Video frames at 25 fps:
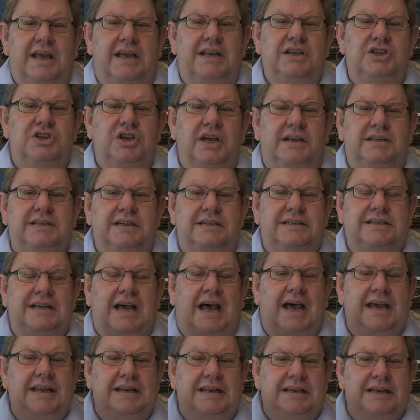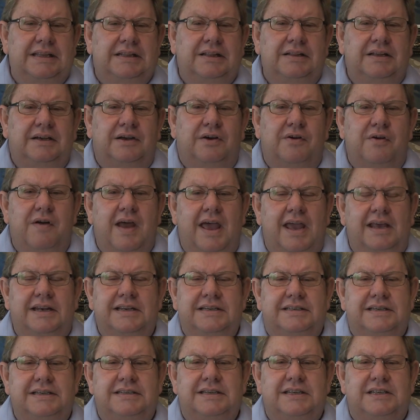They inject a tiny little grain,
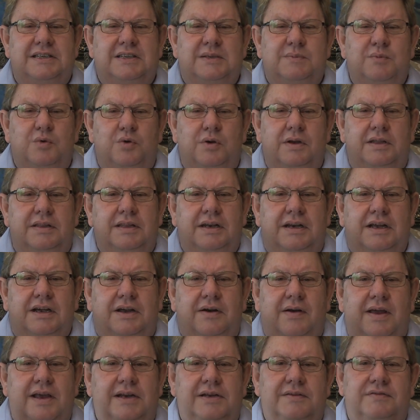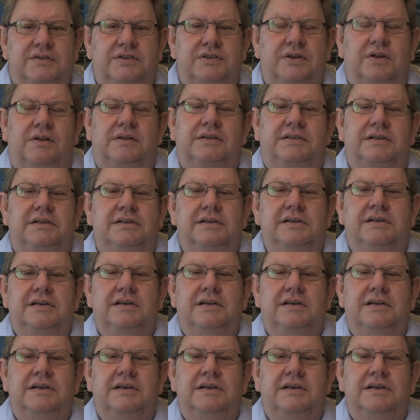he says it's smaller than a grain of salt,